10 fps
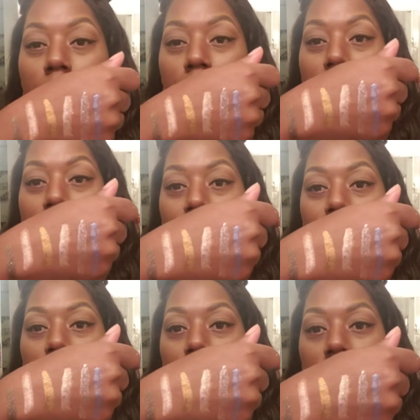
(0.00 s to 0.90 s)
like
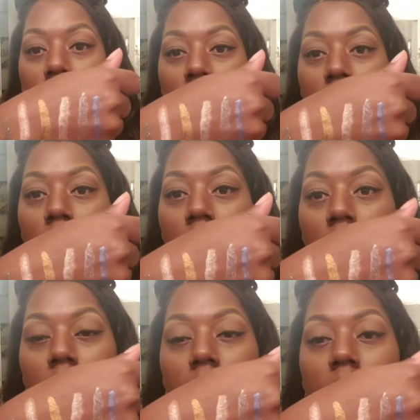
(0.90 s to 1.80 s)
thinner
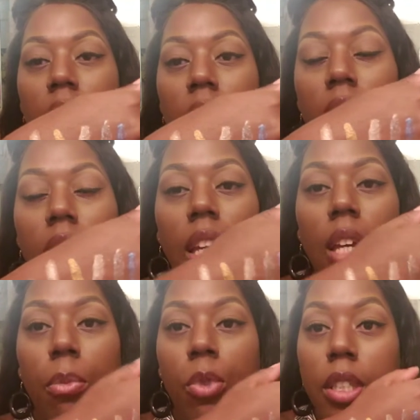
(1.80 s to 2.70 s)

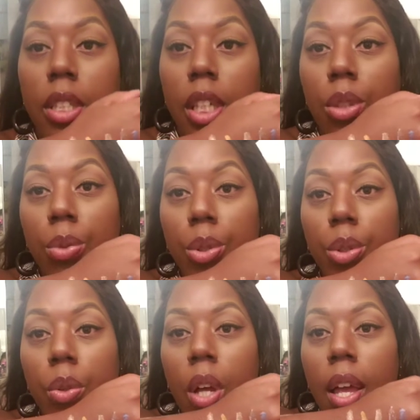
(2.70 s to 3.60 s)
consistency, more
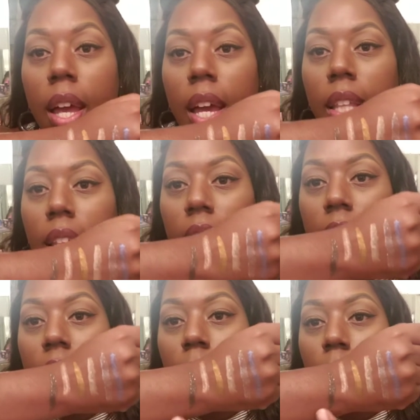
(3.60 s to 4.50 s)
see-through. And then
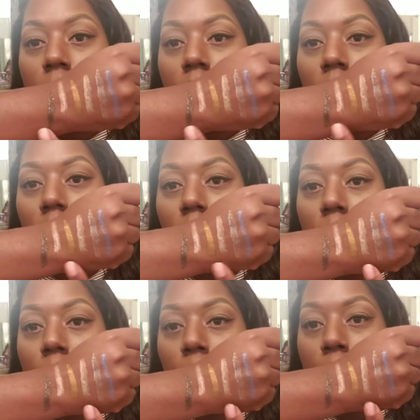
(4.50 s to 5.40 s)
these ones are a little
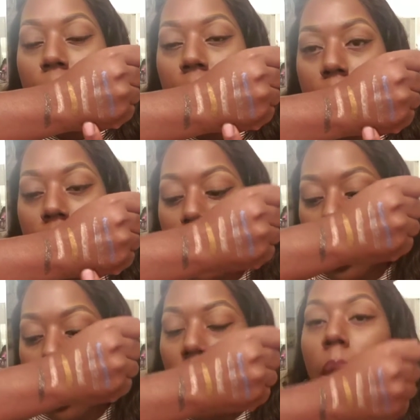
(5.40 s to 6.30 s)
bit more
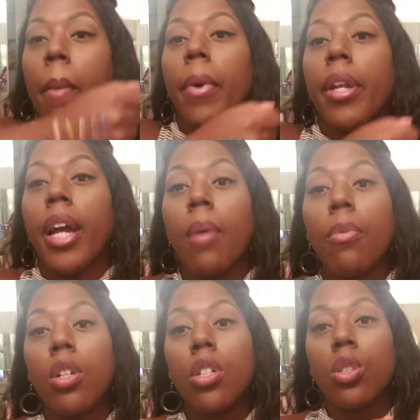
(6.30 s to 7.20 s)
pigmented. But now I'm
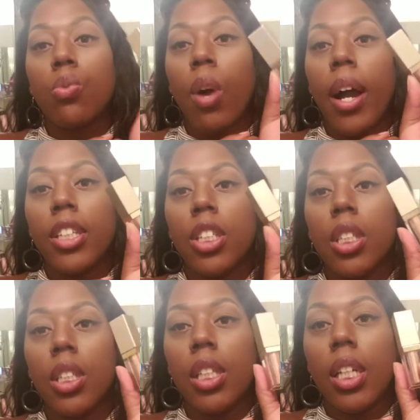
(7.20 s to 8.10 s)
going to
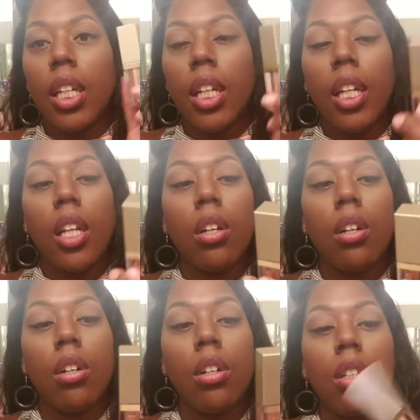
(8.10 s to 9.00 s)
swatch the
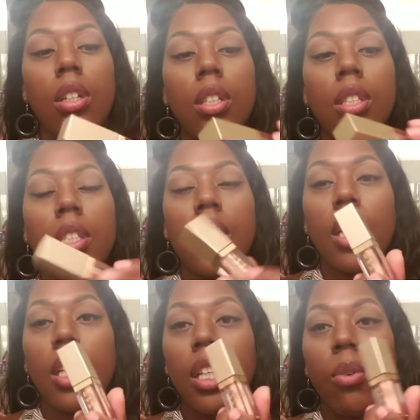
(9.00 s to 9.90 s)

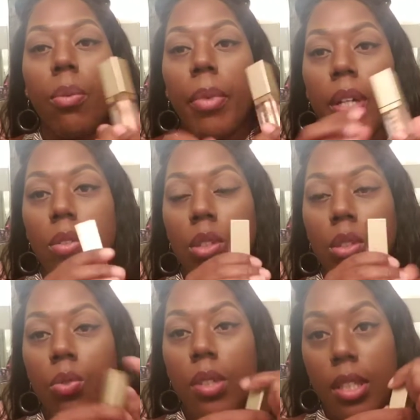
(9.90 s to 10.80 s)
Stila Liquid Metal so
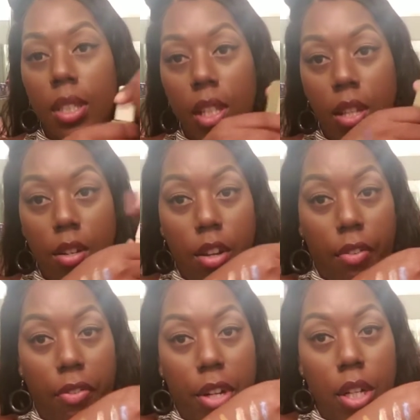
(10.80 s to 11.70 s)
you can see the
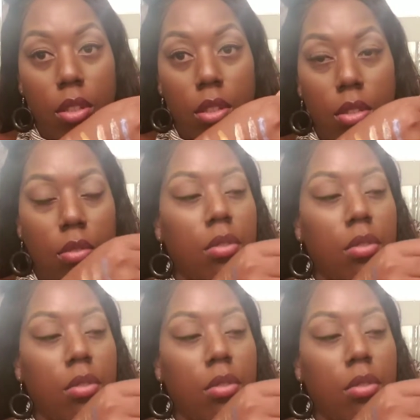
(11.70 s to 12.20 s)
difference.